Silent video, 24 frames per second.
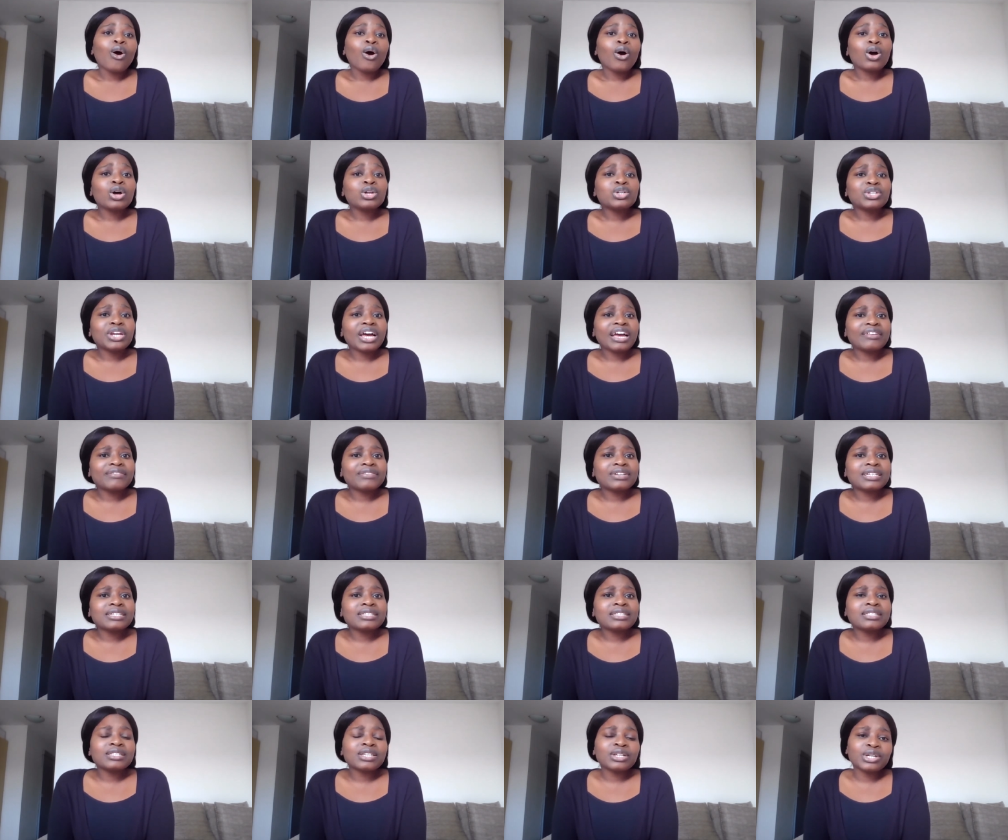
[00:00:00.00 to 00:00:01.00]
All
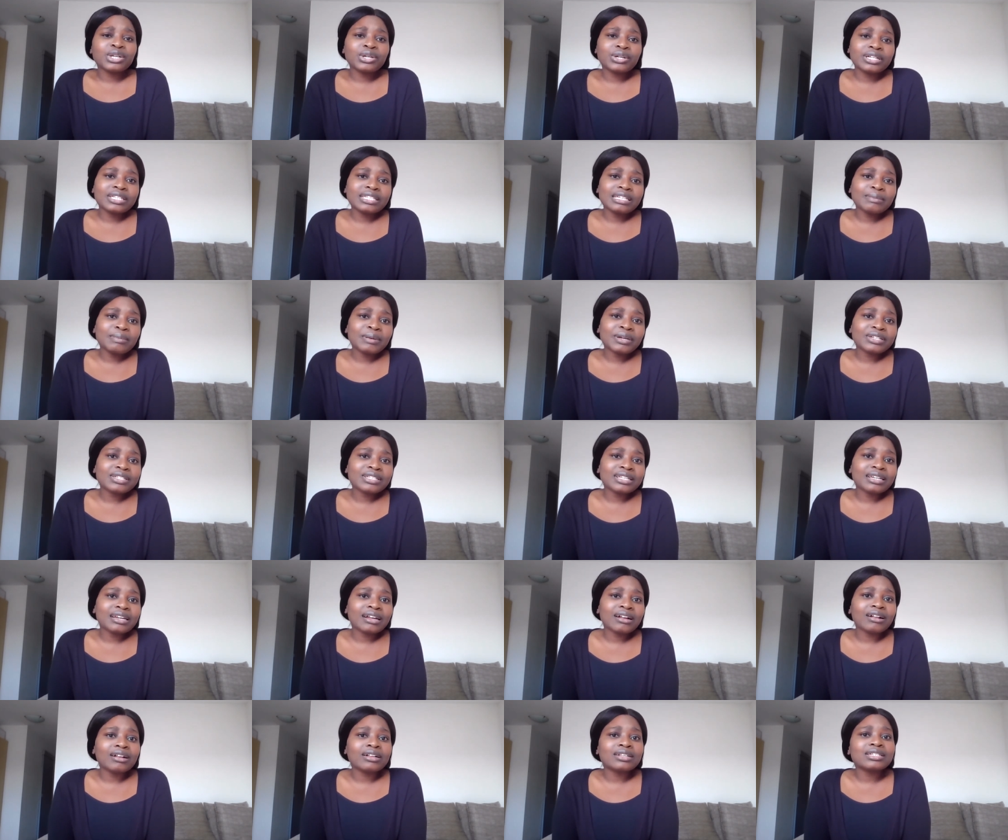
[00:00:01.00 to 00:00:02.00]
drivers, security
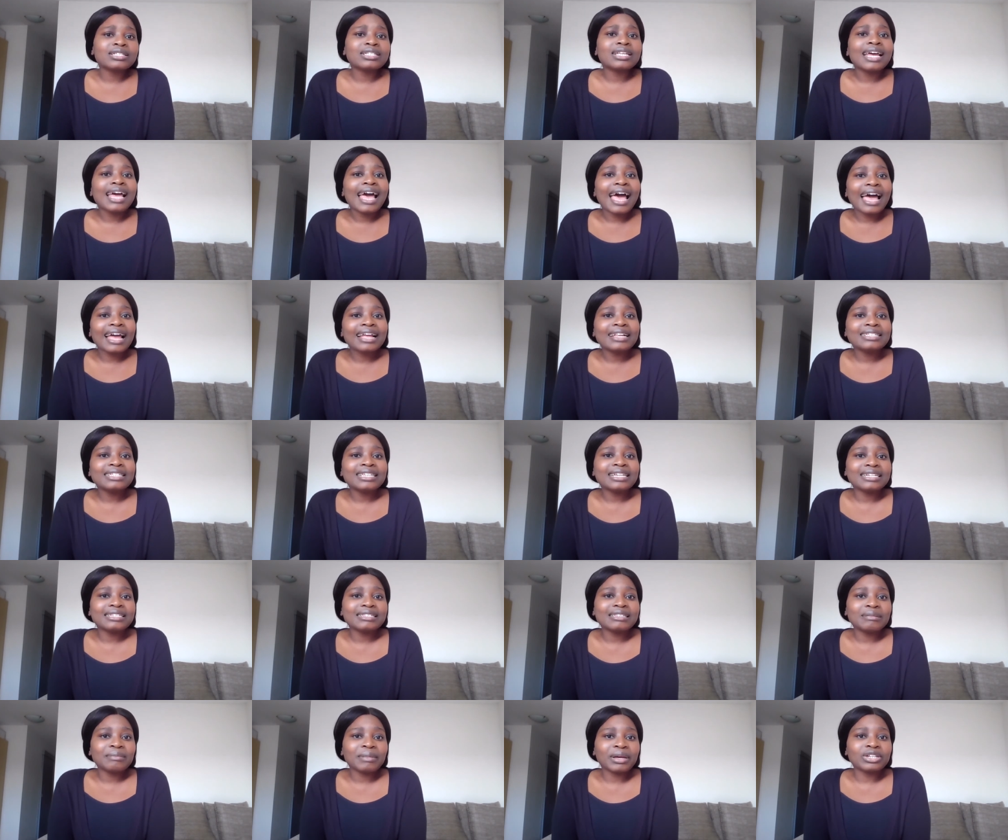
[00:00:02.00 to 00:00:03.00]
personnel, and
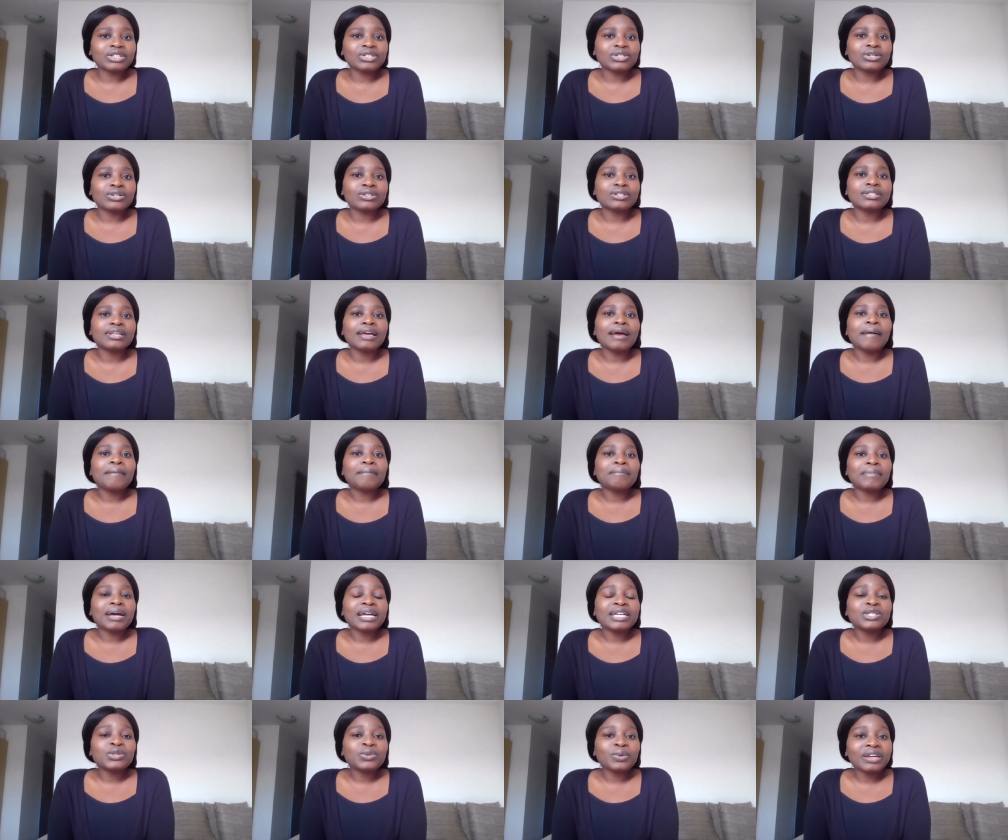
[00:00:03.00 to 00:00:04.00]
taxi marshals
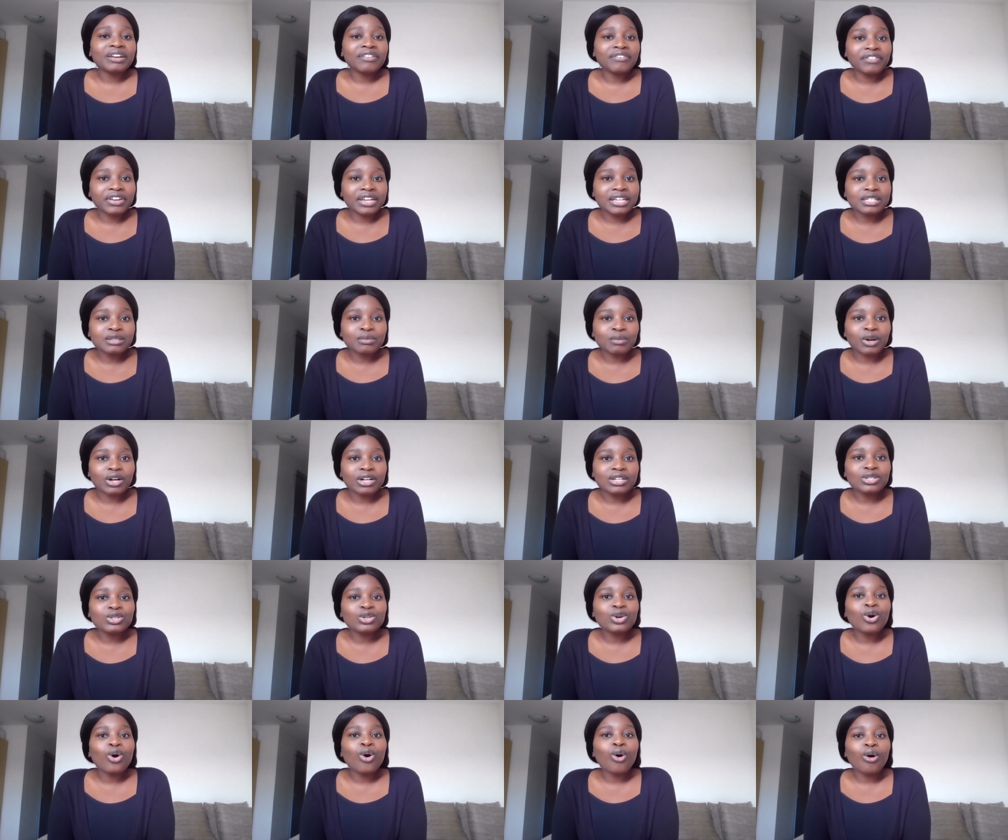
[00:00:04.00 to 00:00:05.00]
must wear face
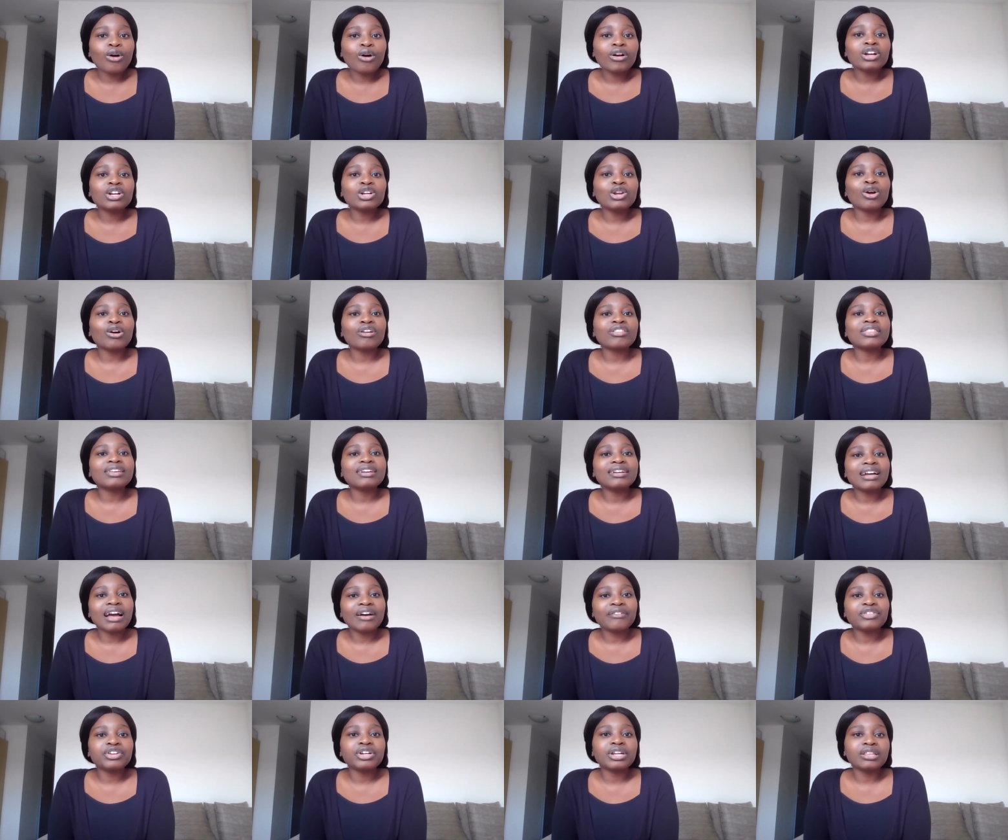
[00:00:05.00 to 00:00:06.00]
masks or a cloth
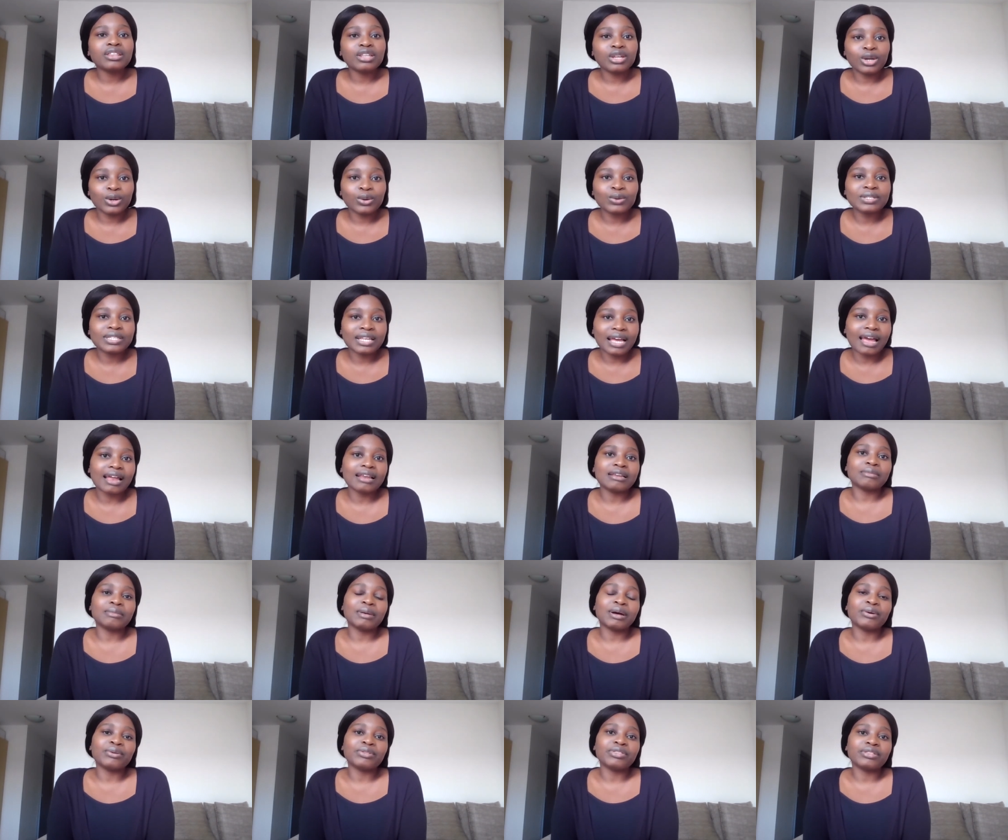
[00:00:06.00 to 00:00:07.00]
covering the nose and
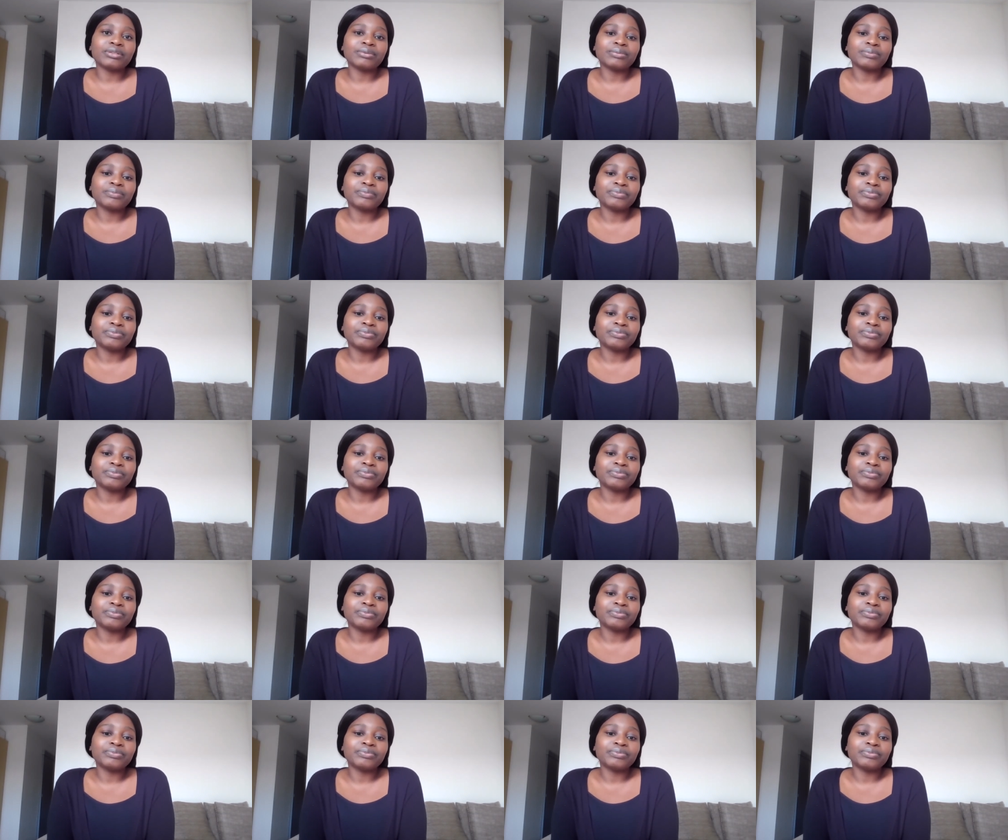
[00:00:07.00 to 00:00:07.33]
mouth.